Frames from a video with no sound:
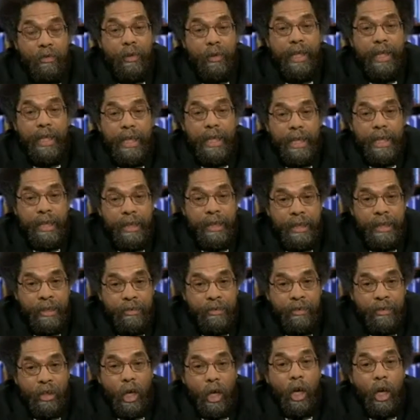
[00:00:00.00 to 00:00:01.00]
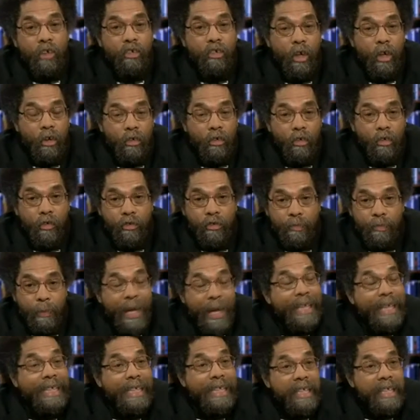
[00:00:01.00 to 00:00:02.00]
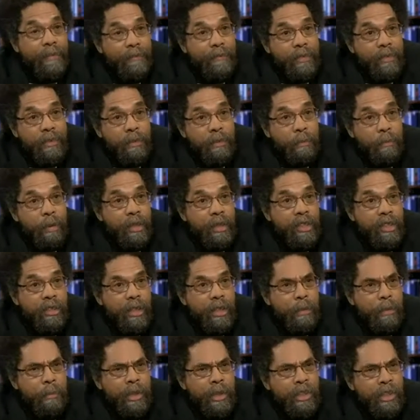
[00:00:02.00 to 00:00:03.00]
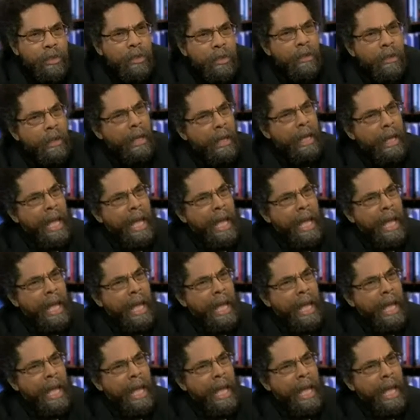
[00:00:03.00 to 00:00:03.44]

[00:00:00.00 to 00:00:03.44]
Ray Kelly is a magnificent police commissioner.